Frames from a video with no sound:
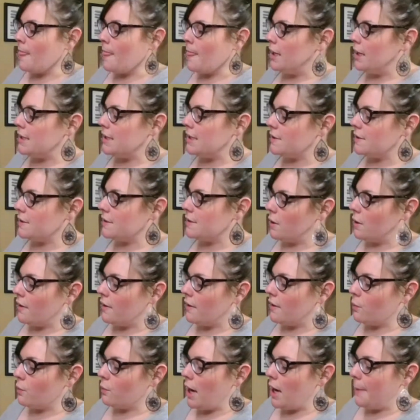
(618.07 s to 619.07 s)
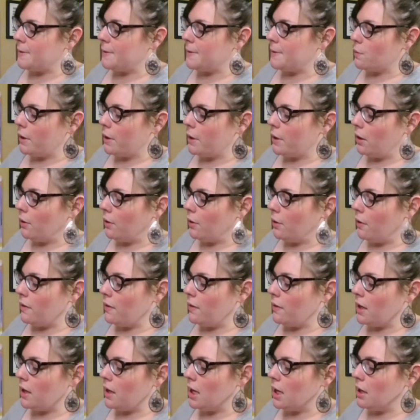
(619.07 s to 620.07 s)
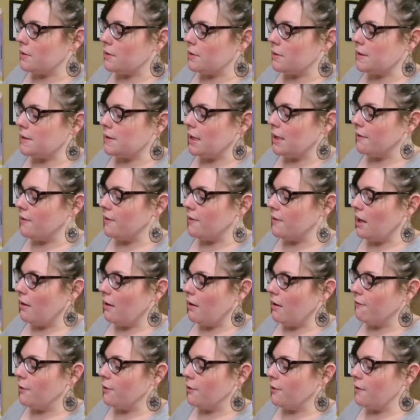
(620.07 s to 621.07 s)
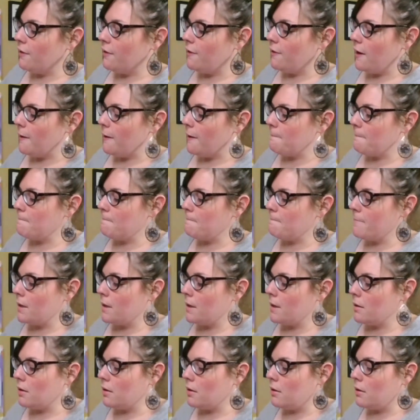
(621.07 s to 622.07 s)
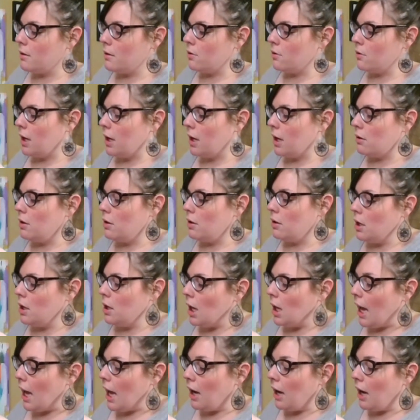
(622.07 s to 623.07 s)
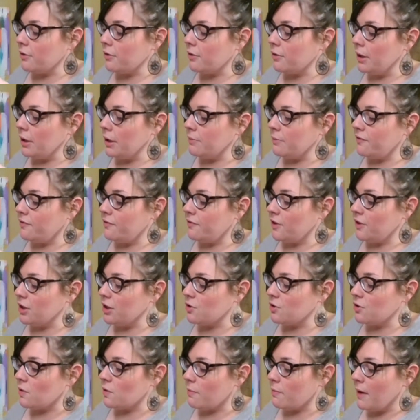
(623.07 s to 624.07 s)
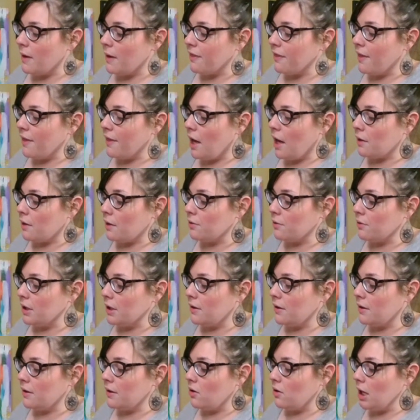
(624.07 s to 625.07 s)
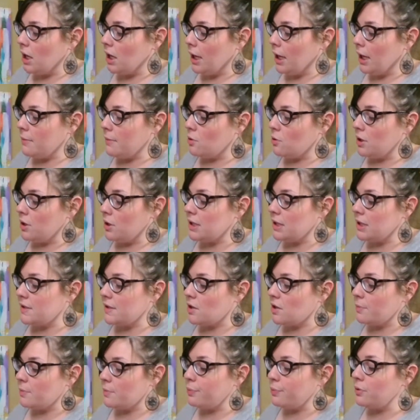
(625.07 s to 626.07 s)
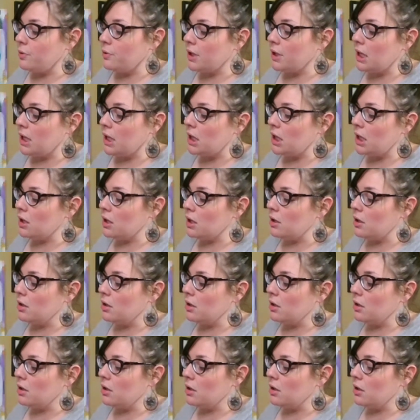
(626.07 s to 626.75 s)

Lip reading: It's the one that wraps around the outside of everything. Okay, after I'm finished with my thyroid though, I'm going to start putting